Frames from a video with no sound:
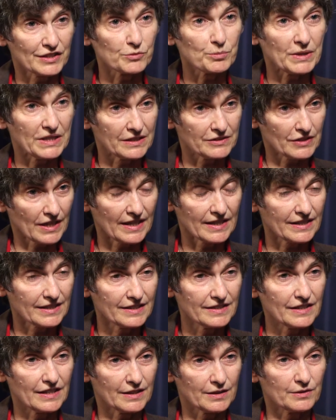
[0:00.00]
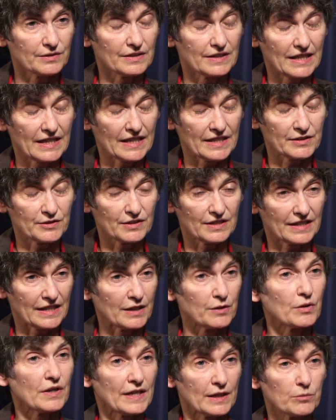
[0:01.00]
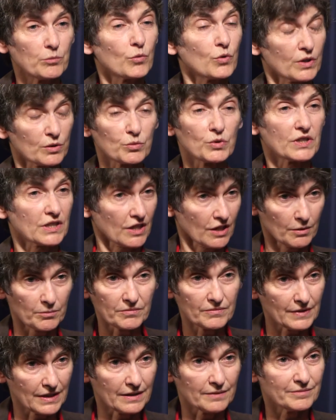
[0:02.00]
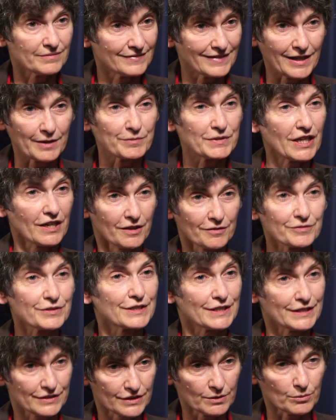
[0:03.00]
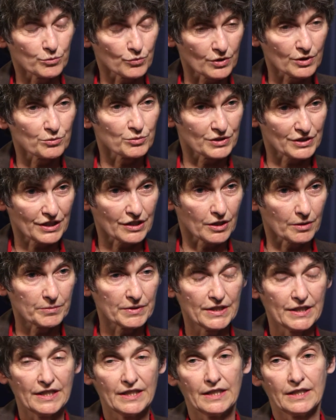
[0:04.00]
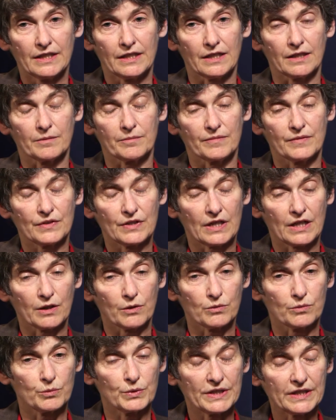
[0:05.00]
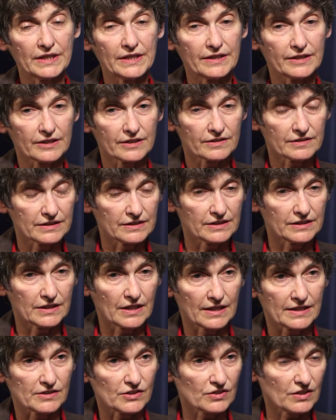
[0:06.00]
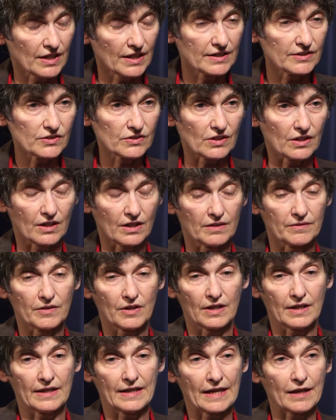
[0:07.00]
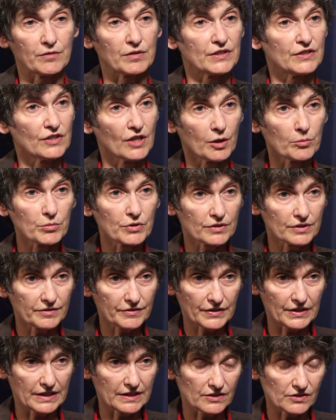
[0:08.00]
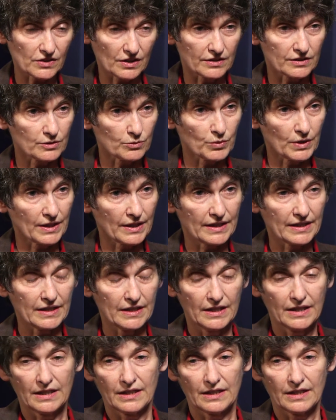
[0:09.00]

is being taken, and more will come. I'm confident that more will come. We here in the United States have a number of things underway.